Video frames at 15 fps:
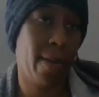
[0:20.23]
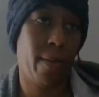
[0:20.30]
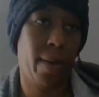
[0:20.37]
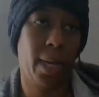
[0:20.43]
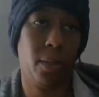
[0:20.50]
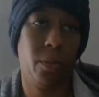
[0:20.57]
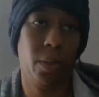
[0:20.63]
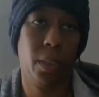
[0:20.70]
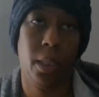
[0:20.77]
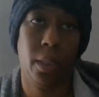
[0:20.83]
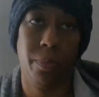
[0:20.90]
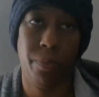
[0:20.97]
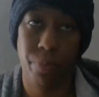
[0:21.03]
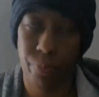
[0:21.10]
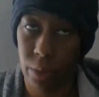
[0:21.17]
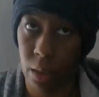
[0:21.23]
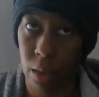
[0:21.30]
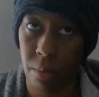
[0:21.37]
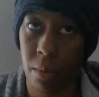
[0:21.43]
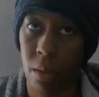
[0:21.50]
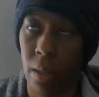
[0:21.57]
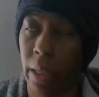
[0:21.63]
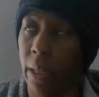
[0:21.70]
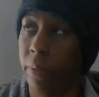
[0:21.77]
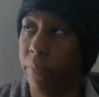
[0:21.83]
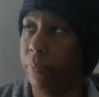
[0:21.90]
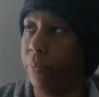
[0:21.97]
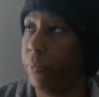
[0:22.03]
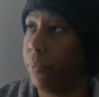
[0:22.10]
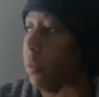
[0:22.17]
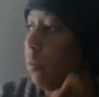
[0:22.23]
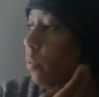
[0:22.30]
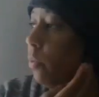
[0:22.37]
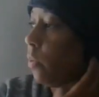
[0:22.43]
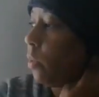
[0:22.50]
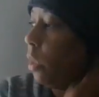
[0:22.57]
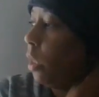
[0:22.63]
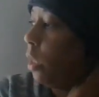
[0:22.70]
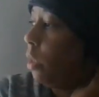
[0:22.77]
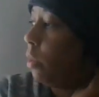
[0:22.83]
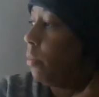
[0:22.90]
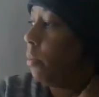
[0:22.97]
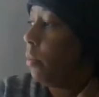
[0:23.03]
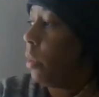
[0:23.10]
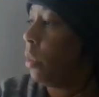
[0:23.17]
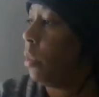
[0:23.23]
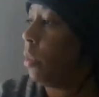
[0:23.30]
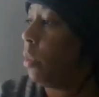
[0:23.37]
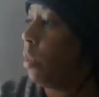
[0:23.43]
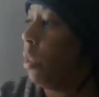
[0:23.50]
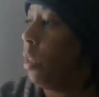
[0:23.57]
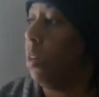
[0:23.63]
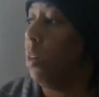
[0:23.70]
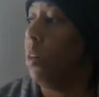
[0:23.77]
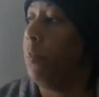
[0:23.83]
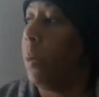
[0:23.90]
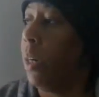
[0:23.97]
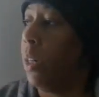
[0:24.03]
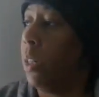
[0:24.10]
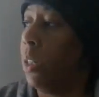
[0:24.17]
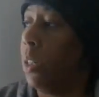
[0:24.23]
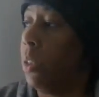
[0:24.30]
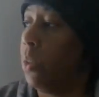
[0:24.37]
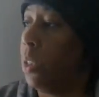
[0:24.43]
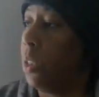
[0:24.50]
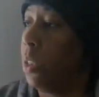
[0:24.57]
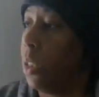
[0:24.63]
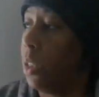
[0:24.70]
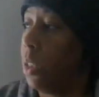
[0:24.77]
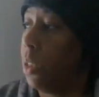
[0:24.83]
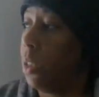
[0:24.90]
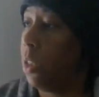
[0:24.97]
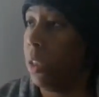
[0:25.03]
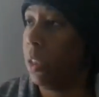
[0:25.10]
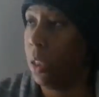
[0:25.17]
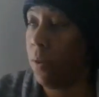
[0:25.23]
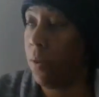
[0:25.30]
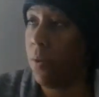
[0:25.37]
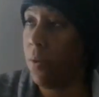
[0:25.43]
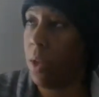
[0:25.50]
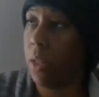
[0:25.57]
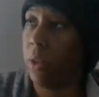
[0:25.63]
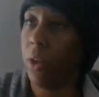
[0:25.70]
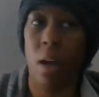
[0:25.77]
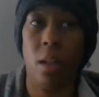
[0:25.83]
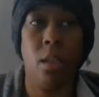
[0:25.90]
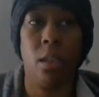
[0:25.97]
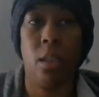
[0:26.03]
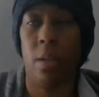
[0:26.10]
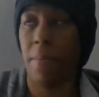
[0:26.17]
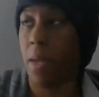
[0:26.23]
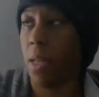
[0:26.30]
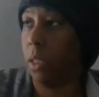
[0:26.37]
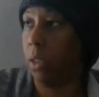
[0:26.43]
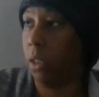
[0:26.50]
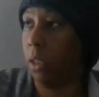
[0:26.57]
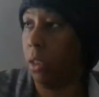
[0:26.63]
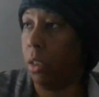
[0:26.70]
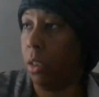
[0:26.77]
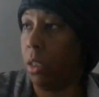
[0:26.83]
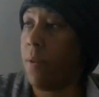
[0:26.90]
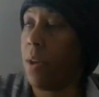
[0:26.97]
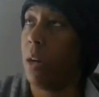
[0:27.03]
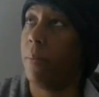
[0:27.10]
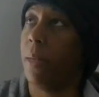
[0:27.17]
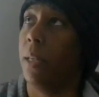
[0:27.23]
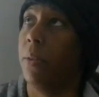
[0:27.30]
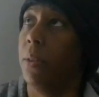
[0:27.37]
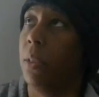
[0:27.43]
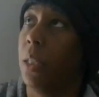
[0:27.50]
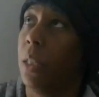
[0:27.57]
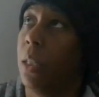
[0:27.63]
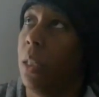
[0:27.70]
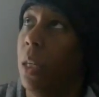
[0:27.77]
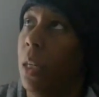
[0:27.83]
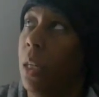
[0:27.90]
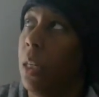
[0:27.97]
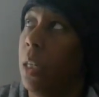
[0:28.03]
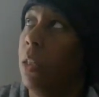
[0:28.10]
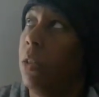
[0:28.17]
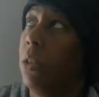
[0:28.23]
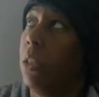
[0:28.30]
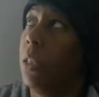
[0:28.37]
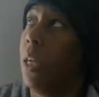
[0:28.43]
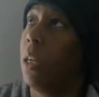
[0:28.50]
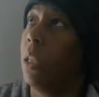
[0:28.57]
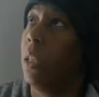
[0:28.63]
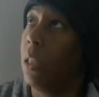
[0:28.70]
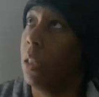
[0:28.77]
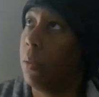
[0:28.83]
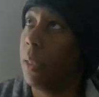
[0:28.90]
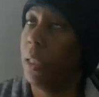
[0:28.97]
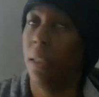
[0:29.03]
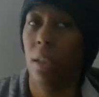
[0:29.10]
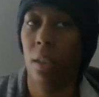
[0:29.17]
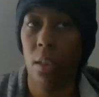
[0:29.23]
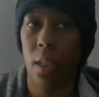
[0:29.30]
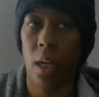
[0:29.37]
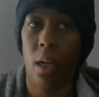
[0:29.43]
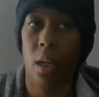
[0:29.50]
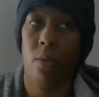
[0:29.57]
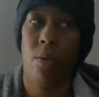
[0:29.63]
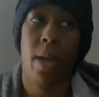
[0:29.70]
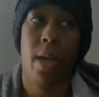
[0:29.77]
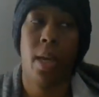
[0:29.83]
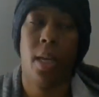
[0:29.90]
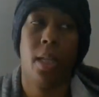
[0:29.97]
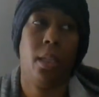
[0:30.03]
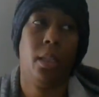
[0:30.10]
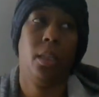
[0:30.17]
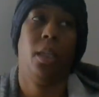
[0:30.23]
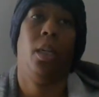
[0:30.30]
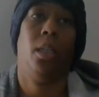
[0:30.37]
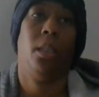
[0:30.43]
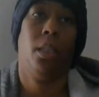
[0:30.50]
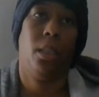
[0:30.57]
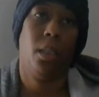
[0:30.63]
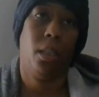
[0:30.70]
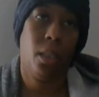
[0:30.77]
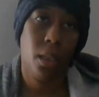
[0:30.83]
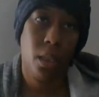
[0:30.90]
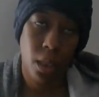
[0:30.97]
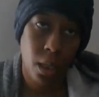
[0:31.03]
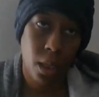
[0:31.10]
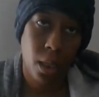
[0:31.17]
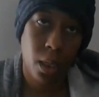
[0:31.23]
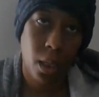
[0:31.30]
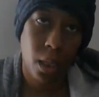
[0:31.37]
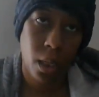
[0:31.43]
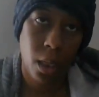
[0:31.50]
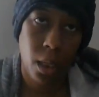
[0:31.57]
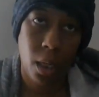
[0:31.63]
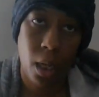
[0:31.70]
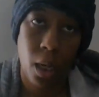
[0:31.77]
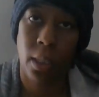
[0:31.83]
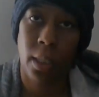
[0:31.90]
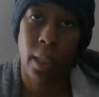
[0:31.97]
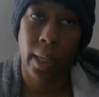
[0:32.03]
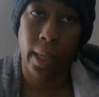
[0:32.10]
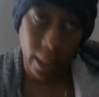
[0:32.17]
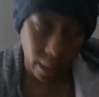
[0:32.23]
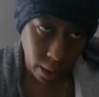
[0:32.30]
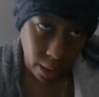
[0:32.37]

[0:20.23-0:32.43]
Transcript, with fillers: around with it. It's got the blue light, and my partner was turned the TV saw looked at me and like turns the TV up, and I was like, "Can you turn it down a little bit?" And he turns it all the way, and then it's on all night.